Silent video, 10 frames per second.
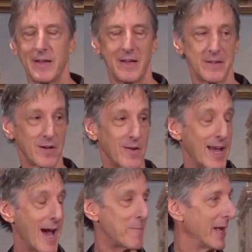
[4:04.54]
is already
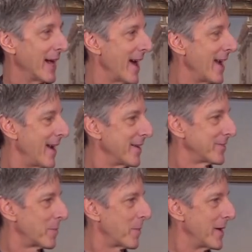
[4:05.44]
happening, and
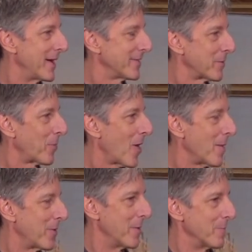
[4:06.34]
it is a
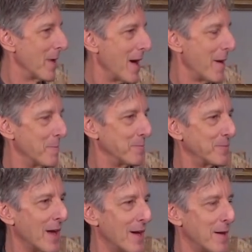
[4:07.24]
problem.
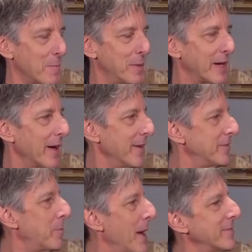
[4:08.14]

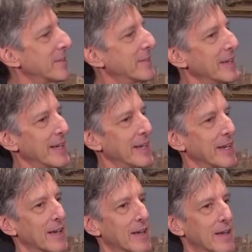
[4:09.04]
Because
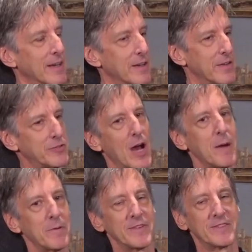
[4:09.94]
basically, you know, the
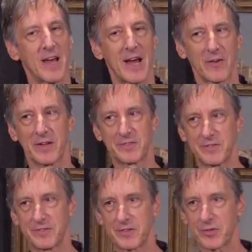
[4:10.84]
job of a satirist
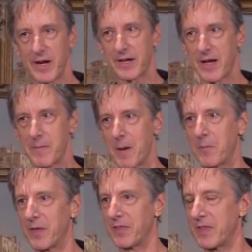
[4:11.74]
is to try to come
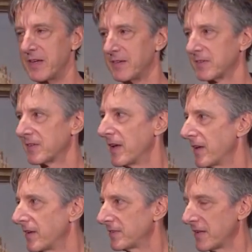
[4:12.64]
up with these
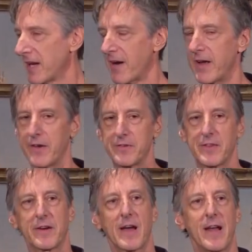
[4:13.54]
scenarios
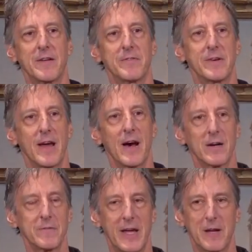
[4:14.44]
that are kind of
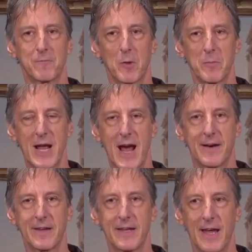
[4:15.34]
elevated from
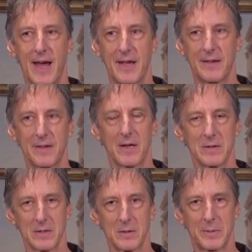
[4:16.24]
reality and a
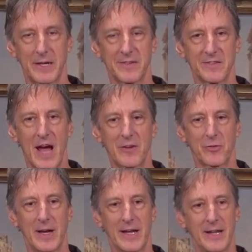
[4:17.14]
little bit
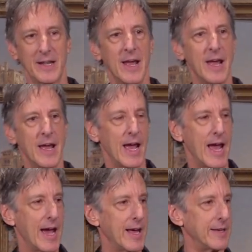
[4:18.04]
exaggerated.
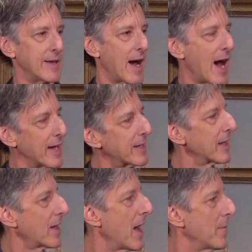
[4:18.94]
And I
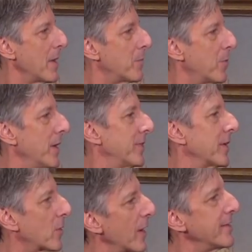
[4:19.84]
can come up with the
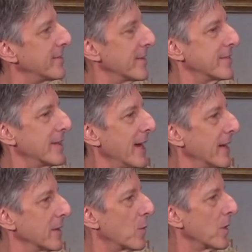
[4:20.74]
craziest thing
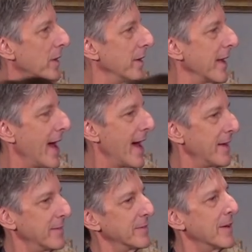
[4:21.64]
in the world,
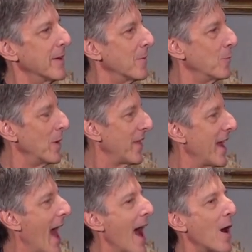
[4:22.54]
and
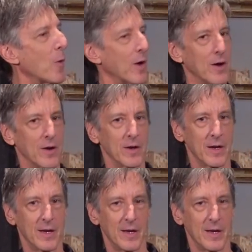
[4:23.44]
within an hour,